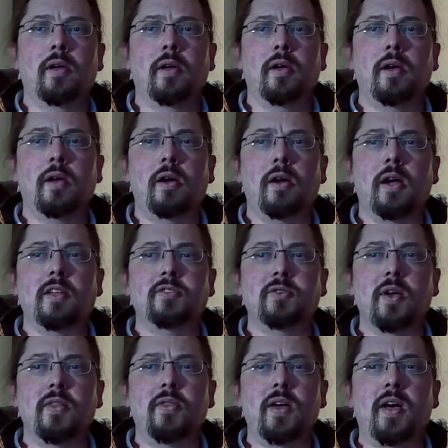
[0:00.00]
Alright, so
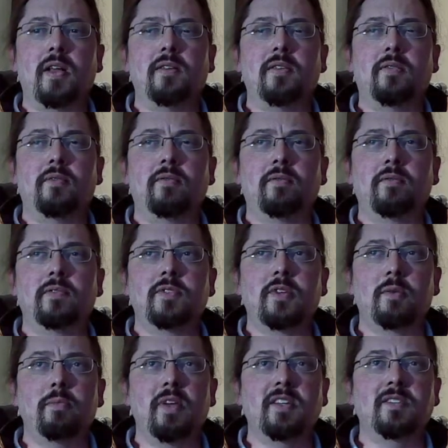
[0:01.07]
I thought to
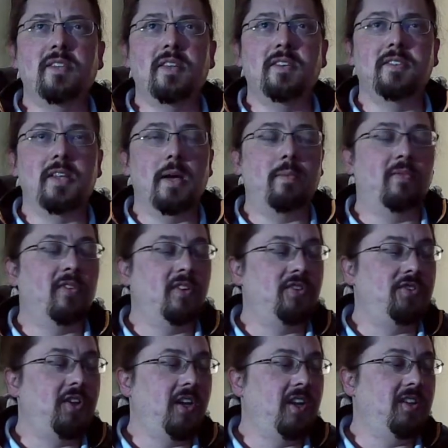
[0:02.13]
mix things up for a
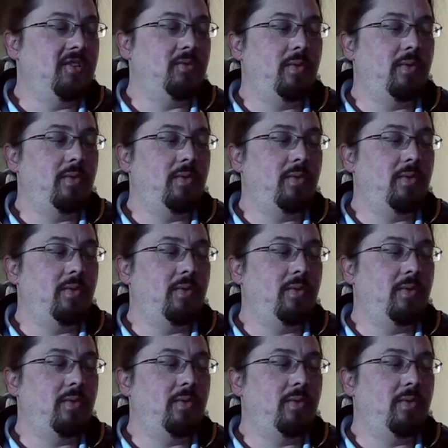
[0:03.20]
change,